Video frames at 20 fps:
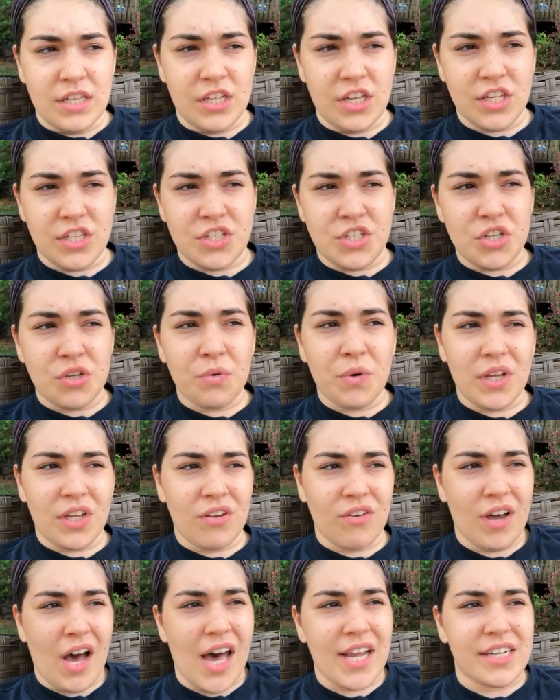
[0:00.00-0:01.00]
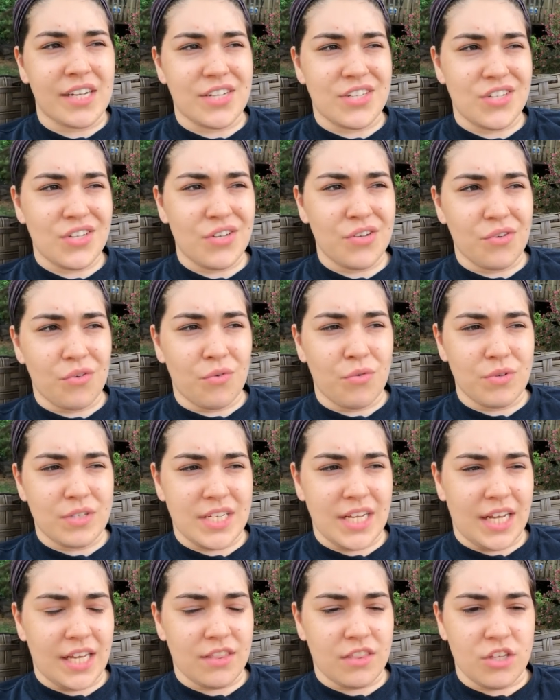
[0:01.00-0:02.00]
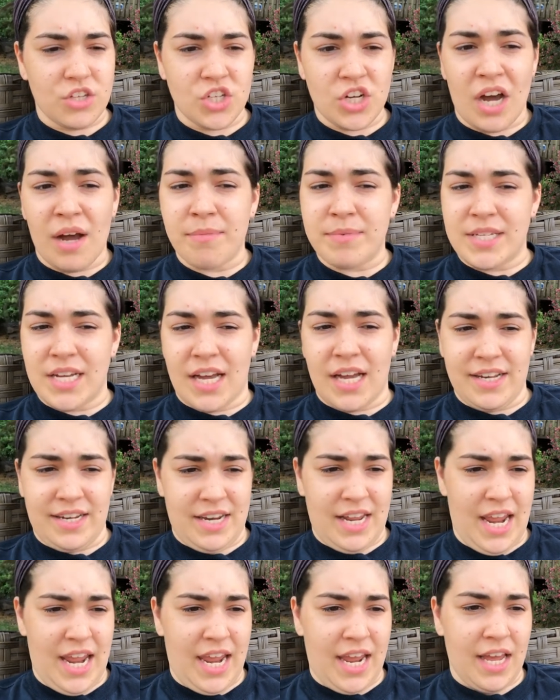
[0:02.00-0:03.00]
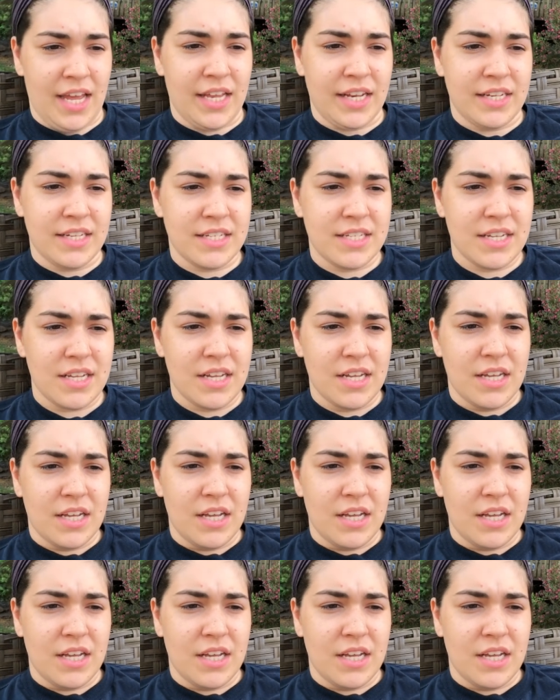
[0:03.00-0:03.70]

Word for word: you do what you gotta do to get the job done. And